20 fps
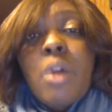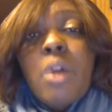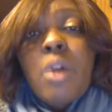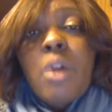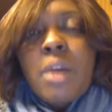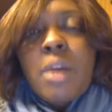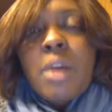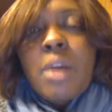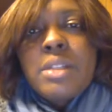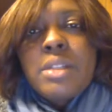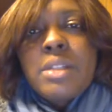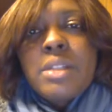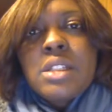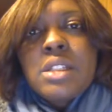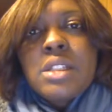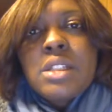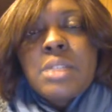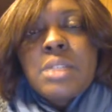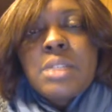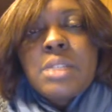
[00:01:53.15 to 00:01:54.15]
grow our
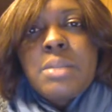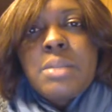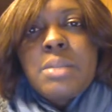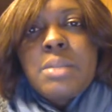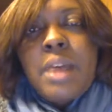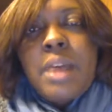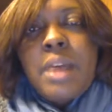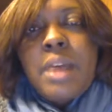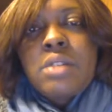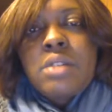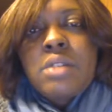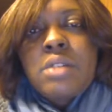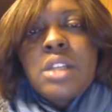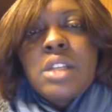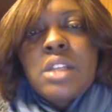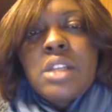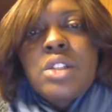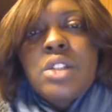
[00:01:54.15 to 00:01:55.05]
business leaps and bounds.